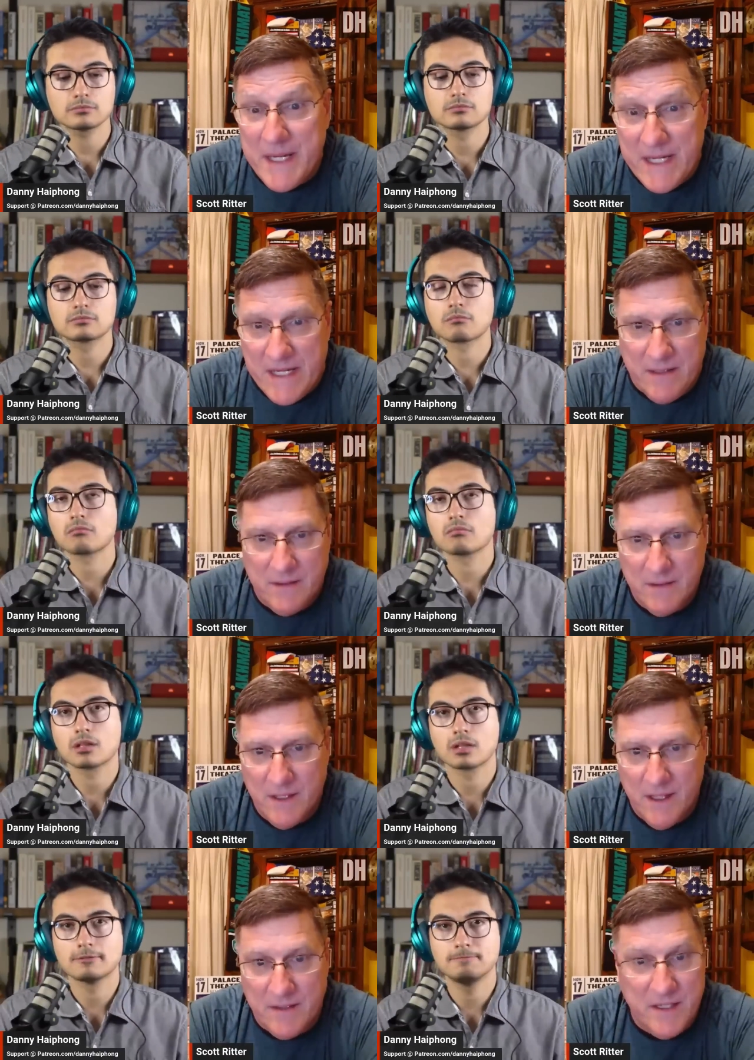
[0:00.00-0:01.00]
Speaker 1: meaning,
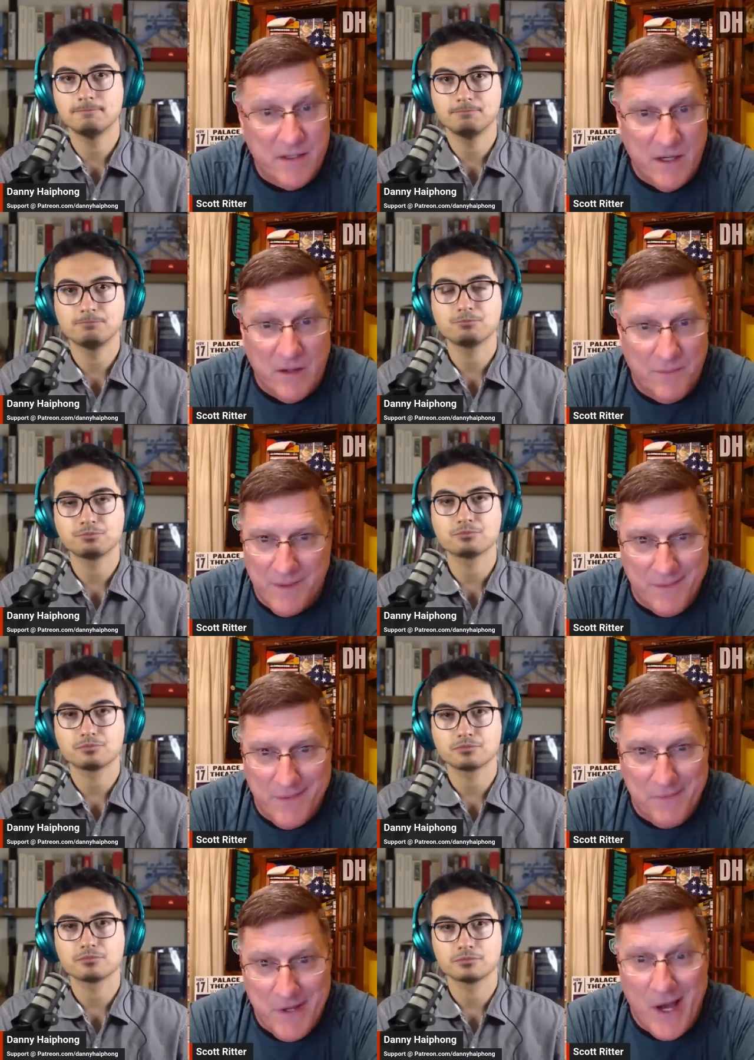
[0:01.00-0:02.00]
you know,
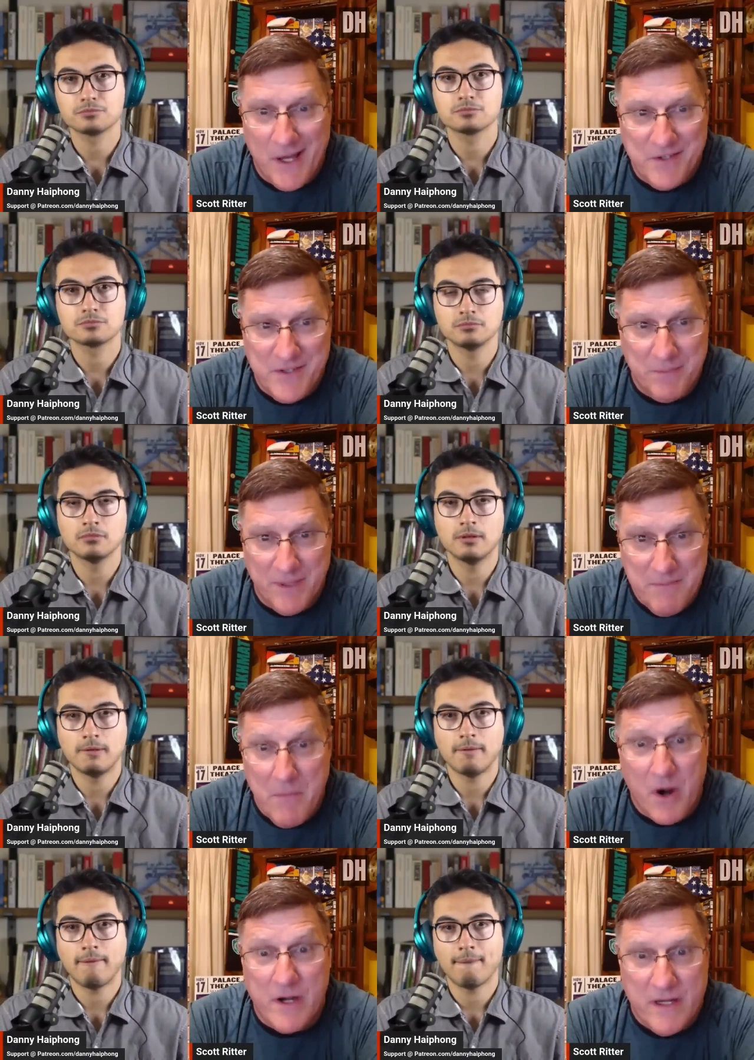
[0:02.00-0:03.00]
beyond simply
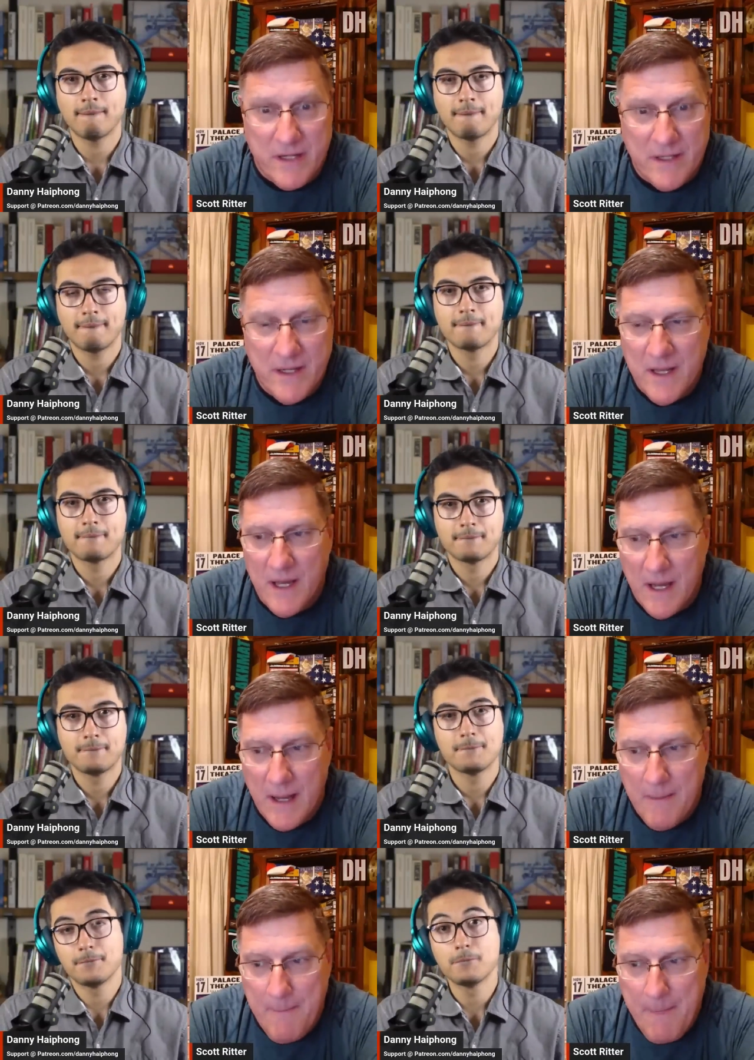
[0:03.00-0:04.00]
marketing,
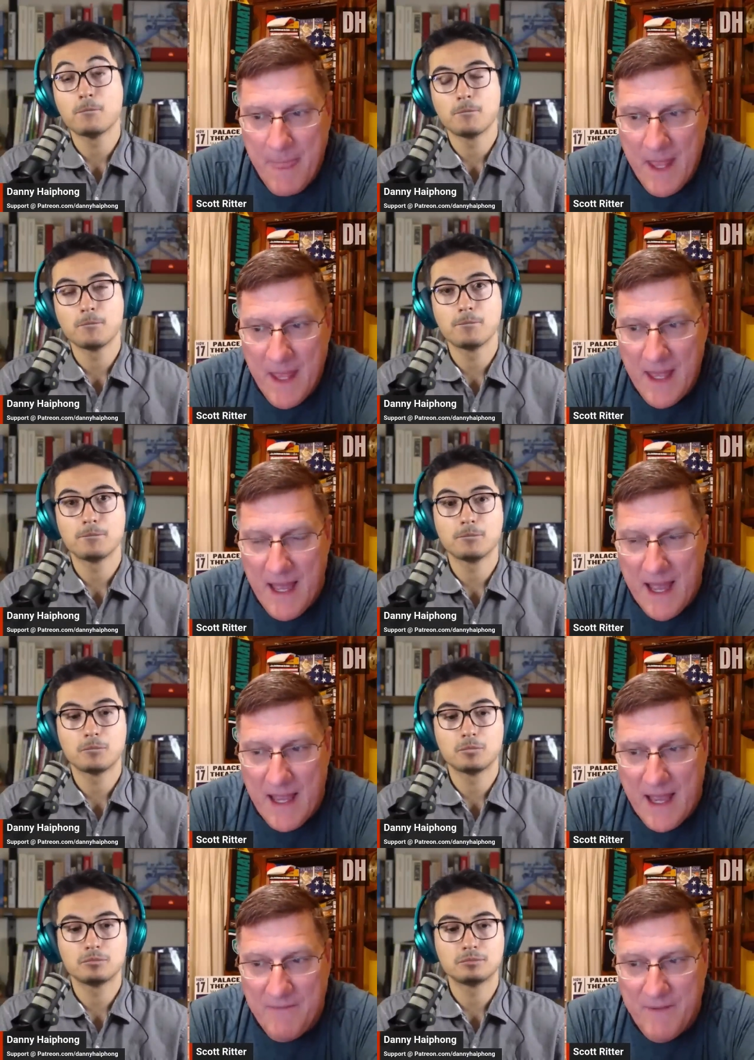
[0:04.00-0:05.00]
um,
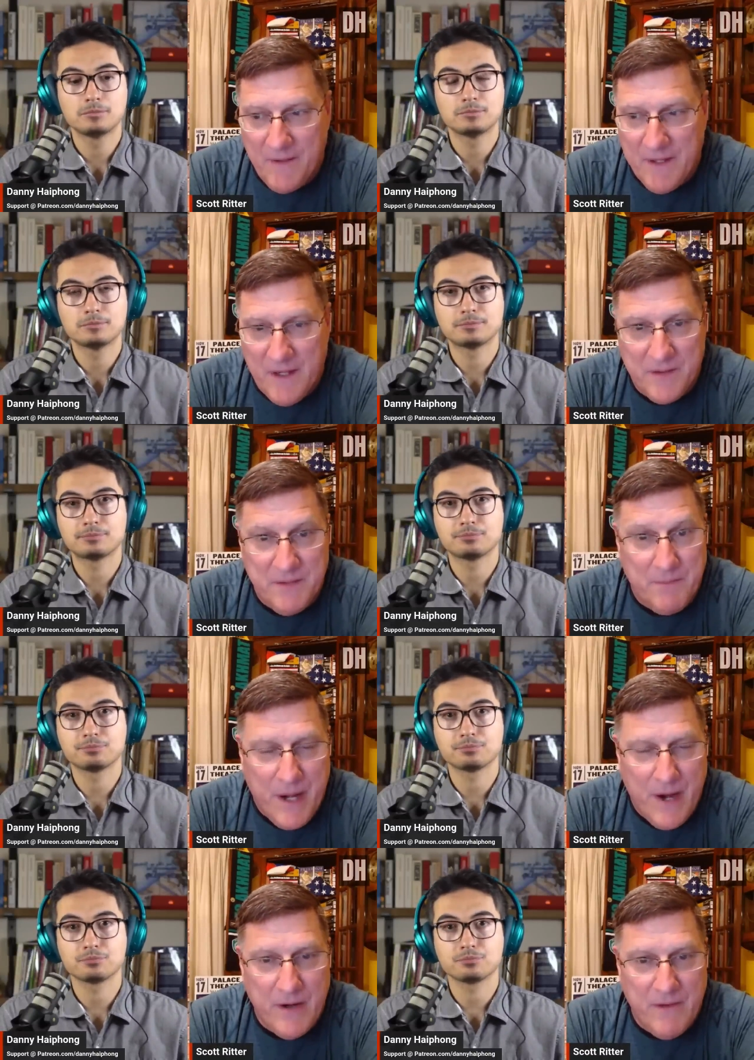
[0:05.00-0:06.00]
I, I felt that it was
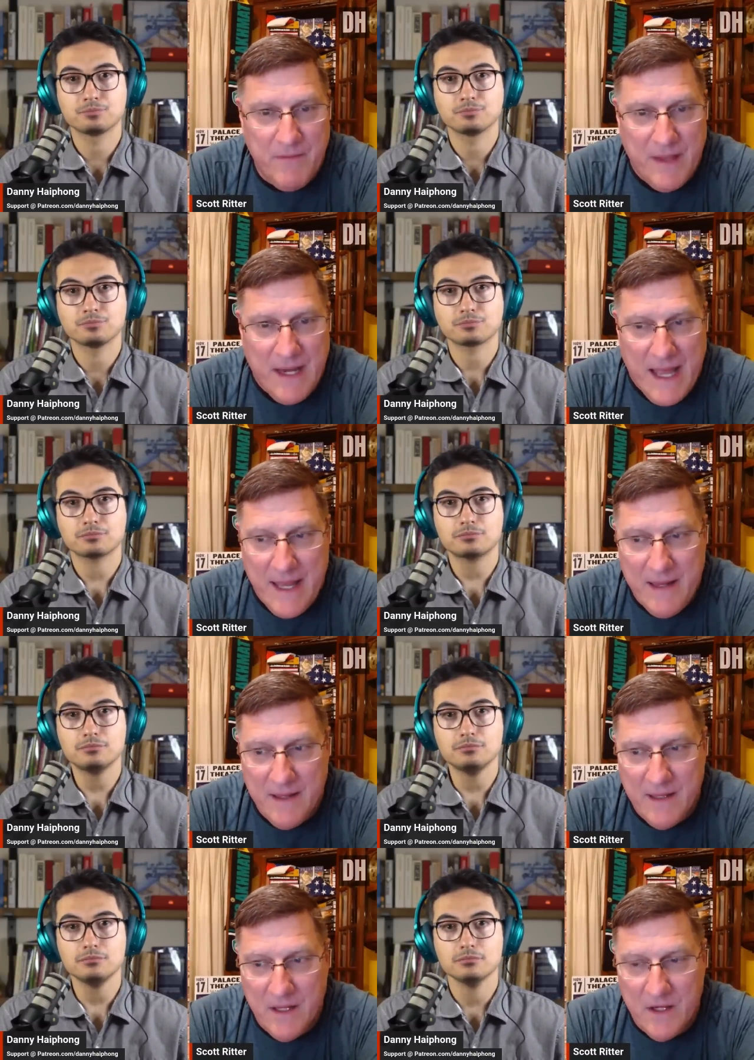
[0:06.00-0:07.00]
imperative that
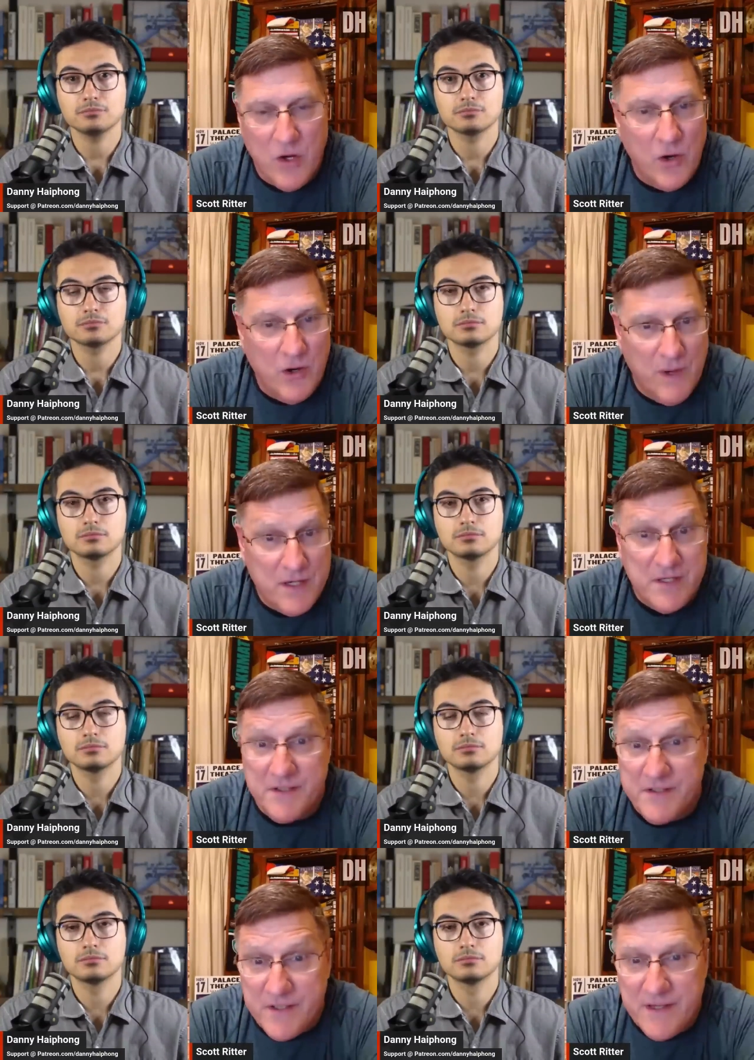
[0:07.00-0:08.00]
I go to
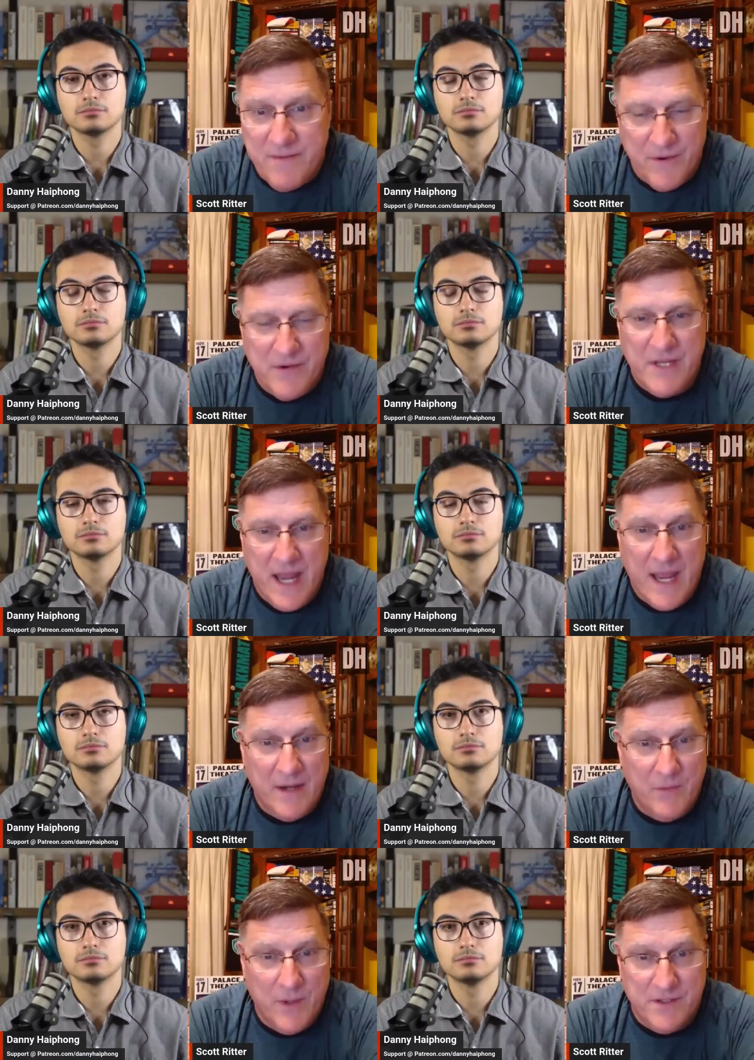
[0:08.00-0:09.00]
Russia, see
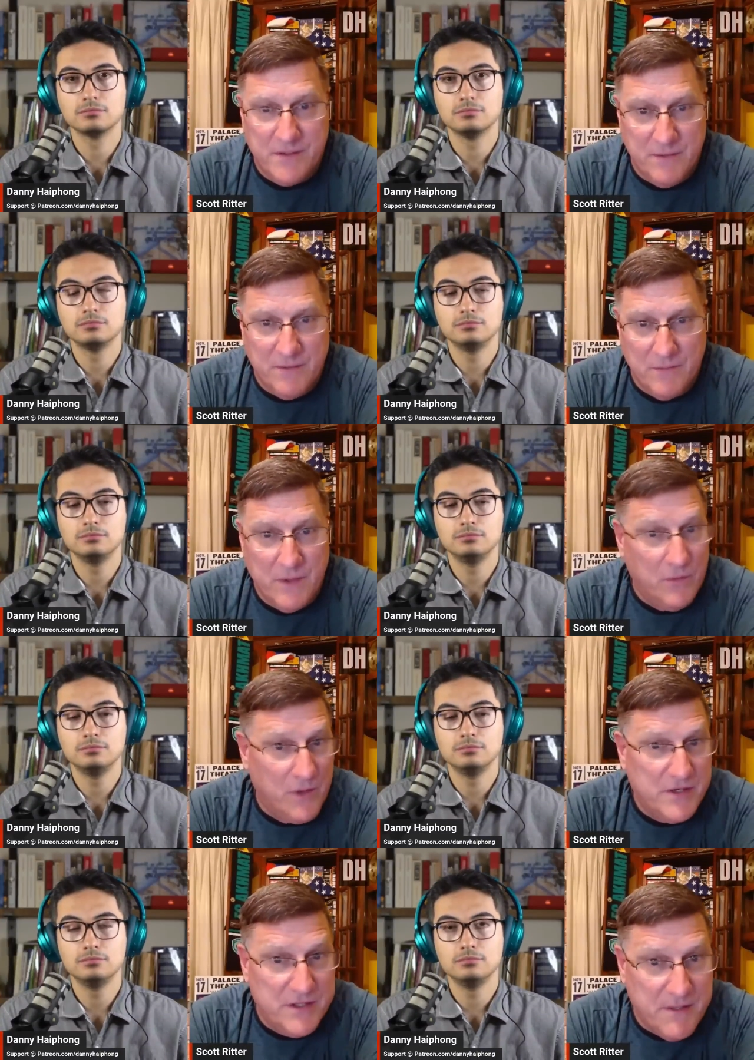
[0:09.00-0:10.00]
firsthand what's
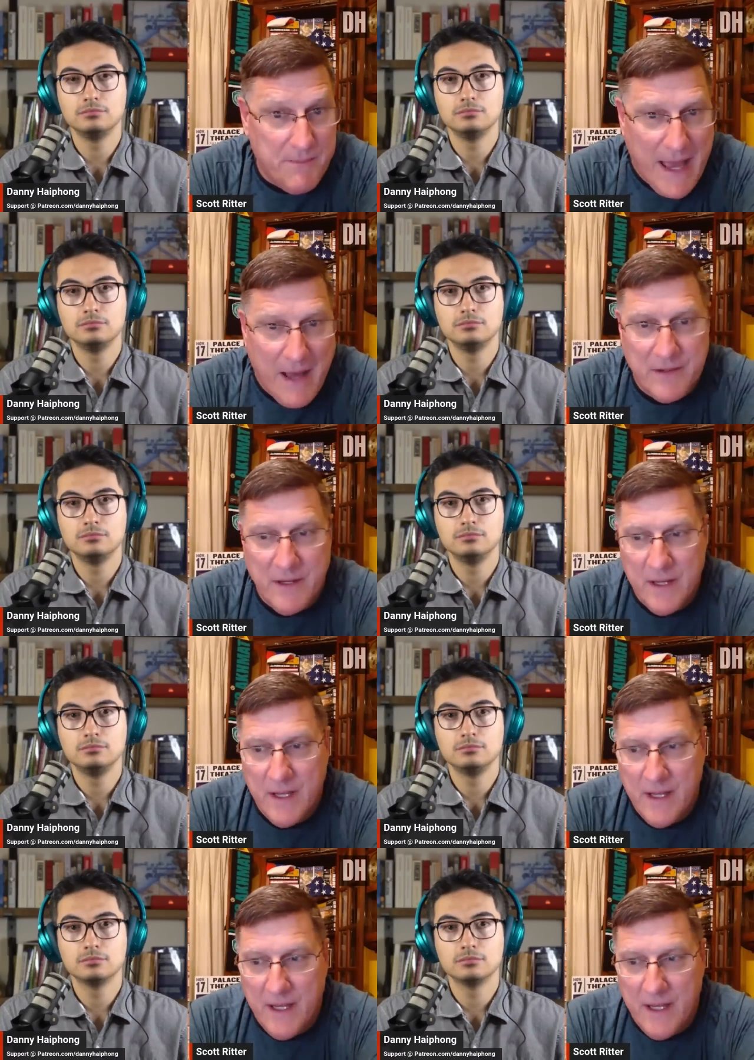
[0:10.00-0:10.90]
what Russia's about,